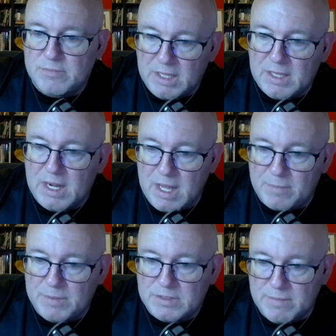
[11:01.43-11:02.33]
to make that
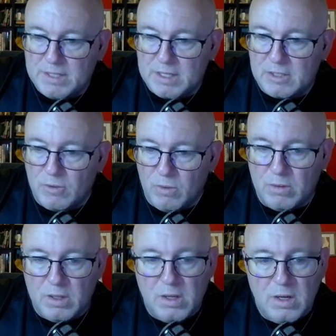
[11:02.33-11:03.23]
happen, to make that goal.